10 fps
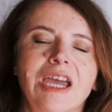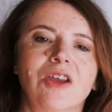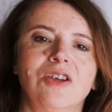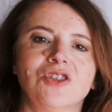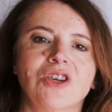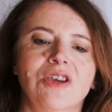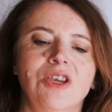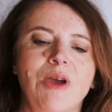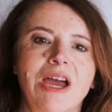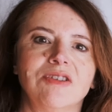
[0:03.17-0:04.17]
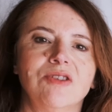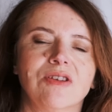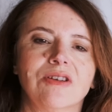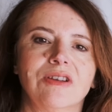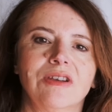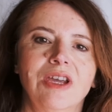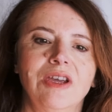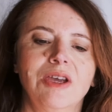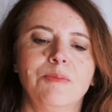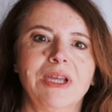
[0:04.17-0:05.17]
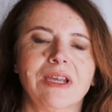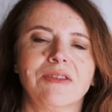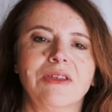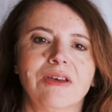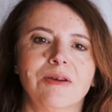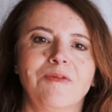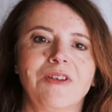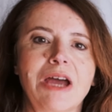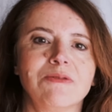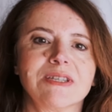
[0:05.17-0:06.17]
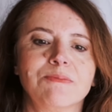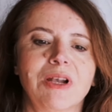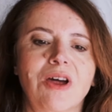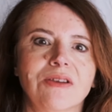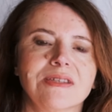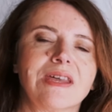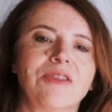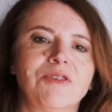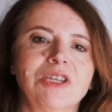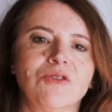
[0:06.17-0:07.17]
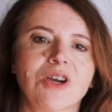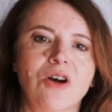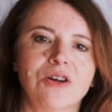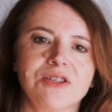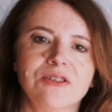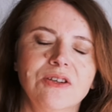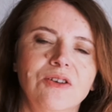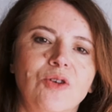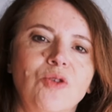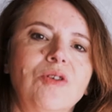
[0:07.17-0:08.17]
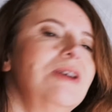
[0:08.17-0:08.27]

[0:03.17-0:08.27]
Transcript: I'm going to show you how you can pick the flowers and plants either in your garden or